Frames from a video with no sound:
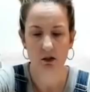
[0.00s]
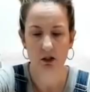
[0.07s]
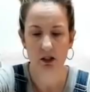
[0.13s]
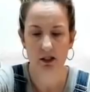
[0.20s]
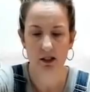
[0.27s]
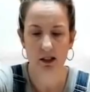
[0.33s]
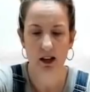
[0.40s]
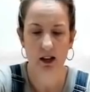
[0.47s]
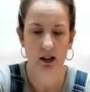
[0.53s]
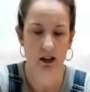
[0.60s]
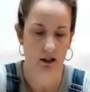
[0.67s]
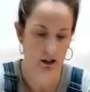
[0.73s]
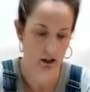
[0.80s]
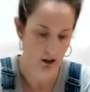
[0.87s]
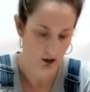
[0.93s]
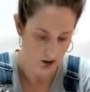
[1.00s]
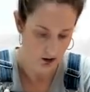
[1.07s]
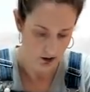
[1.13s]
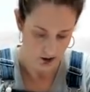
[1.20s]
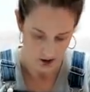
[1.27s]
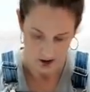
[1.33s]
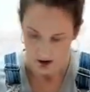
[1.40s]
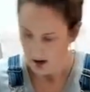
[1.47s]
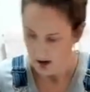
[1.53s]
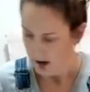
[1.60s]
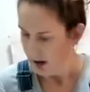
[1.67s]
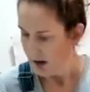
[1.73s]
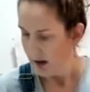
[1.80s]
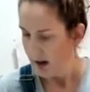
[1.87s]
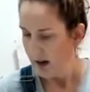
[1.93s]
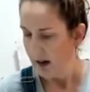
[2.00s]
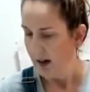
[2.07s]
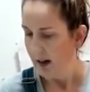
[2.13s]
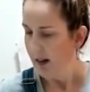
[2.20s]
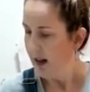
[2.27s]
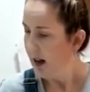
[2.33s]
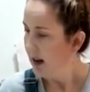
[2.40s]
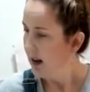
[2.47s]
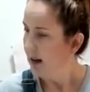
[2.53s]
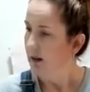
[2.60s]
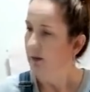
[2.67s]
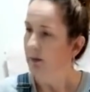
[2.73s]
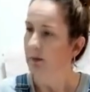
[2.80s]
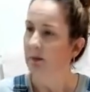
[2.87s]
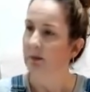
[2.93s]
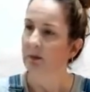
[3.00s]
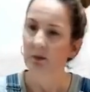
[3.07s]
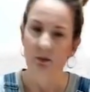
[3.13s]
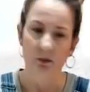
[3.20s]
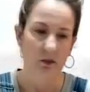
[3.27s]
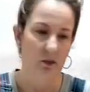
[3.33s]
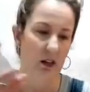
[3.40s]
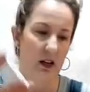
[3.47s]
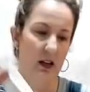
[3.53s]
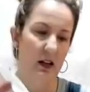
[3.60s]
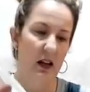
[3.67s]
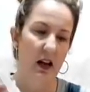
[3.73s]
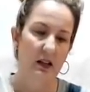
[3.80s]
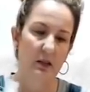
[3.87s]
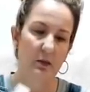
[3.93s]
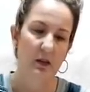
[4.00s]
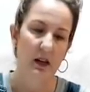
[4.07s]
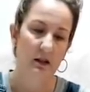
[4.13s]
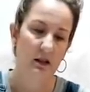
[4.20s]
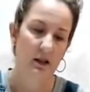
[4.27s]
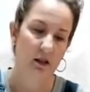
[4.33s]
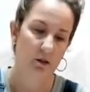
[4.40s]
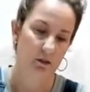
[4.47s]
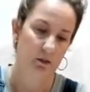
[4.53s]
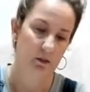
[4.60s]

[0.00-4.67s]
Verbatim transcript: just slide it in there. And then the encasement.